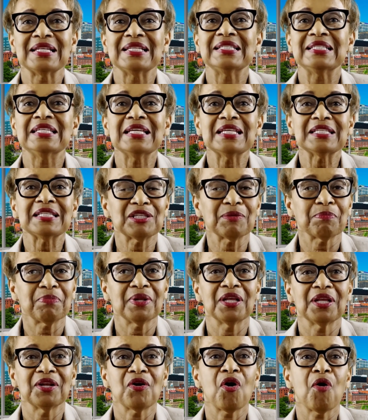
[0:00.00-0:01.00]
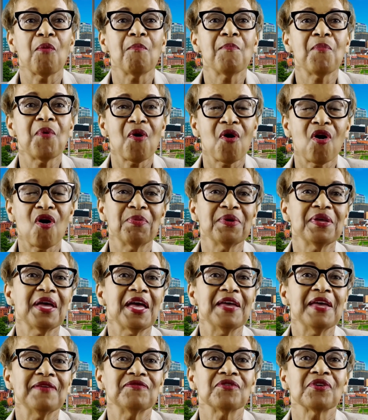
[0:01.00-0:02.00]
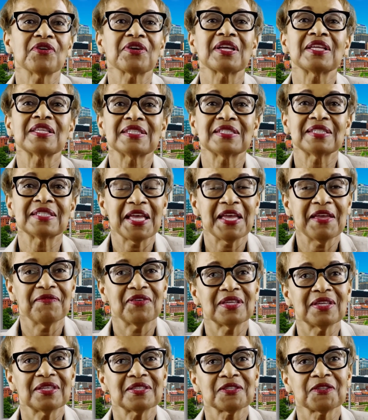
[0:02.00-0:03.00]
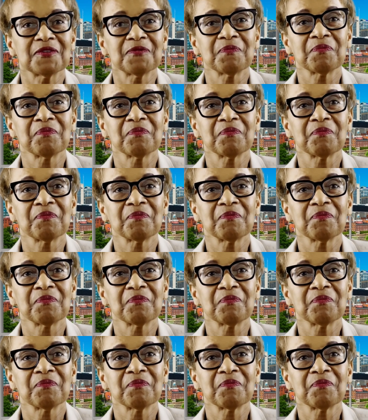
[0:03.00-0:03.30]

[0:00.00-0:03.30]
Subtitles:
discipline, or moral behavior can save us.